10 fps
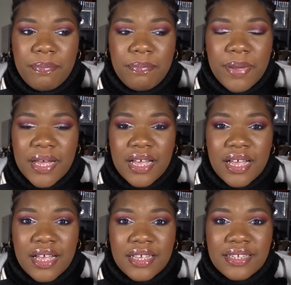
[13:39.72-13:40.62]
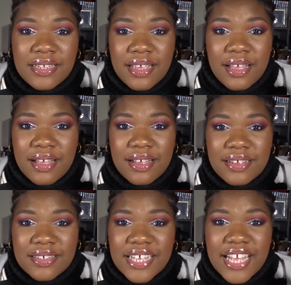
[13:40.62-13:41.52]
But yeah,
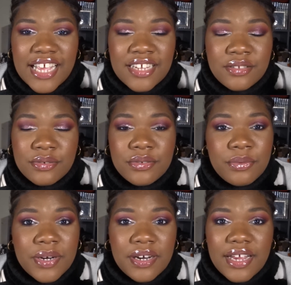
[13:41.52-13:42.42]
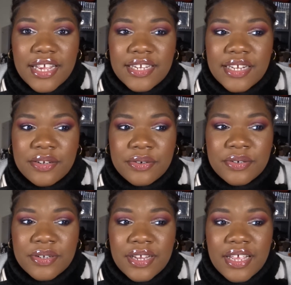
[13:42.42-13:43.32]
I don't wear
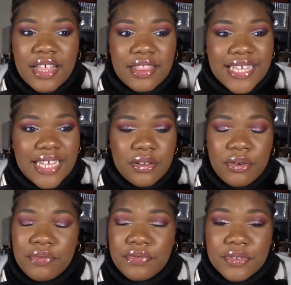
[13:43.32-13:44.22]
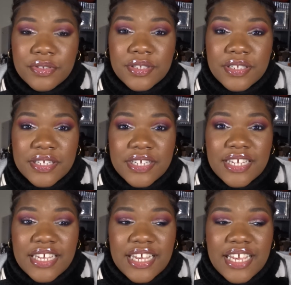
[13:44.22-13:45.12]
eyeliner that often.
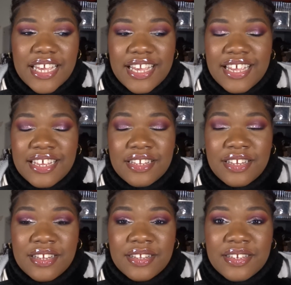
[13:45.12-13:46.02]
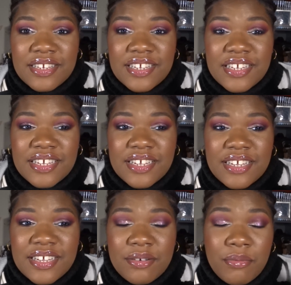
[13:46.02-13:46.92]
And
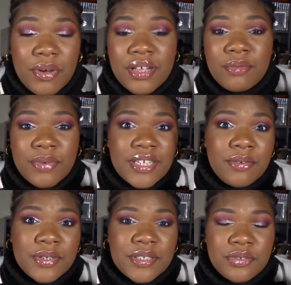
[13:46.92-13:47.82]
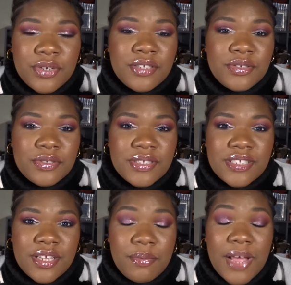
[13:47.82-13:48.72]
well, when I was trying to use this
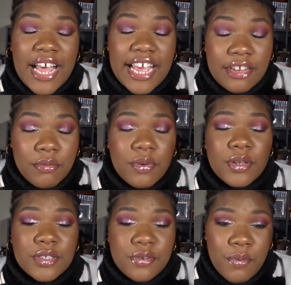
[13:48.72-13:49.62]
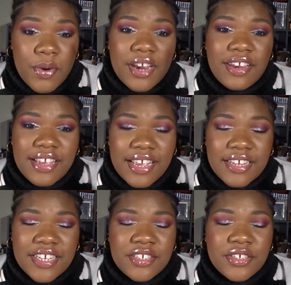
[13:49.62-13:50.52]
up, I was wearing
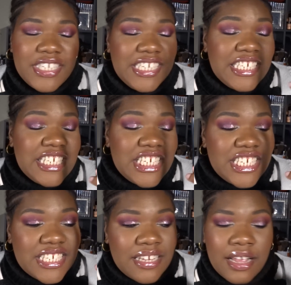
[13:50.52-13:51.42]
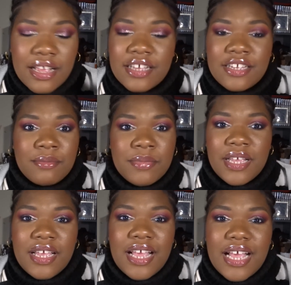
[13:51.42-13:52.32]
eyeliner each time
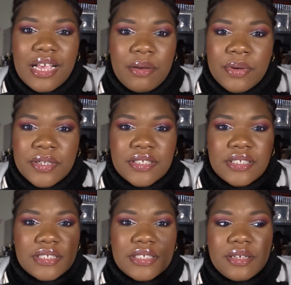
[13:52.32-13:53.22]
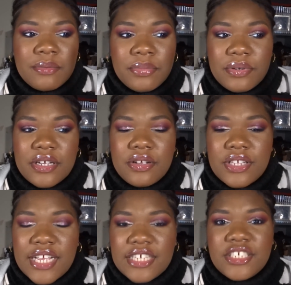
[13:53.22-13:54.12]
I was putting on
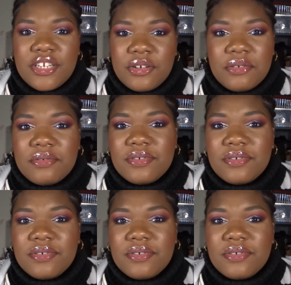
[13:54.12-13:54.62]
eyeshadow.